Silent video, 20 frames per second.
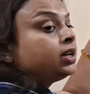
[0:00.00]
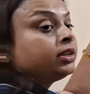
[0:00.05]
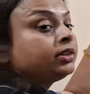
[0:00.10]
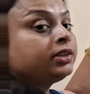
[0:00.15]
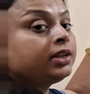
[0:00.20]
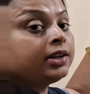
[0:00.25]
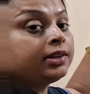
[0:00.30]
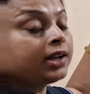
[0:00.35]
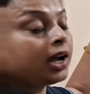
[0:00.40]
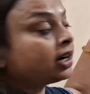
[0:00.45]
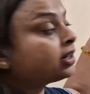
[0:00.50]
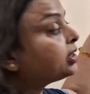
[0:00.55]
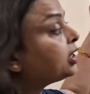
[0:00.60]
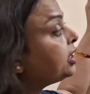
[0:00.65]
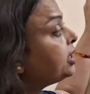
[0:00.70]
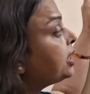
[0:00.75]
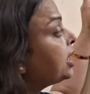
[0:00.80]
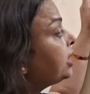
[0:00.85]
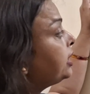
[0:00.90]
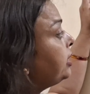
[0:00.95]
These are the
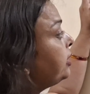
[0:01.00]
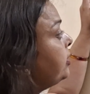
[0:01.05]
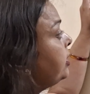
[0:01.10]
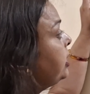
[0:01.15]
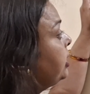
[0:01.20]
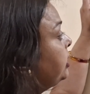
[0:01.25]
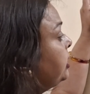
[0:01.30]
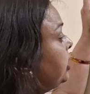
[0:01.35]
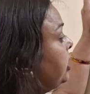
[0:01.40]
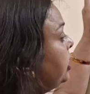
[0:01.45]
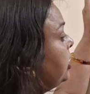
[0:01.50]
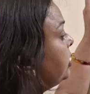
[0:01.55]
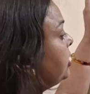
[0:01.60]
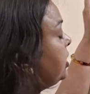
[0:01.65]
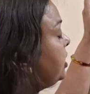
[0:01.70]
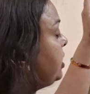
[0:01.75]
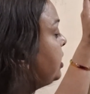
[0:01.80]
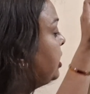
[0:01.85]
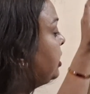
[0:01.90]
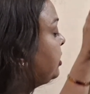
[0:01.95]
reactivity series.
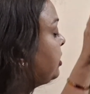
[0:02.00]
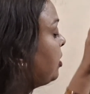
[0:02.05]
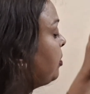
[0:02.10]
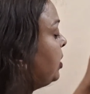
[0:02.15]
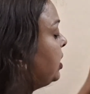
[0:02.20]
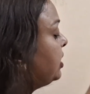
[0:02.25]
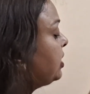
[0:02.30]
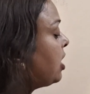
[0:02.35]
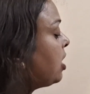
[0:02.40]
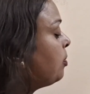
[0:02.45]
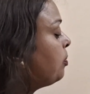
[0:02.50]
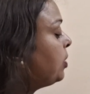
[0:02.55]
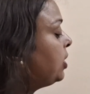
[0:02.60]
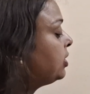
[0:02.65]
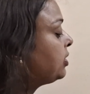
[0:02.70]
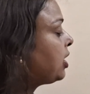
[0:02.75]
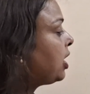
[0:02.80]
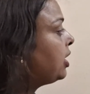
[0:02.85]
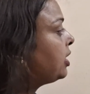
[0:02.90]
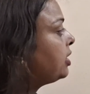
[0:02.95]
Here some
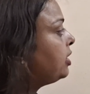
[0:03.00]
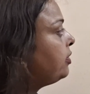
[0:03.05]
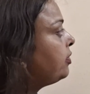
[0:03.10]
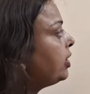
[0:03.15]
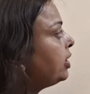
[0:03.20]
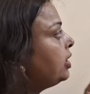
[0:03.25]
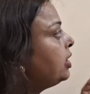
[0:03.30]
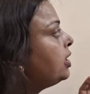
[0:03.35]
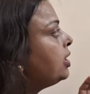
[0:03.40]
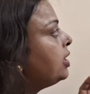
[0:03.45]
examples are given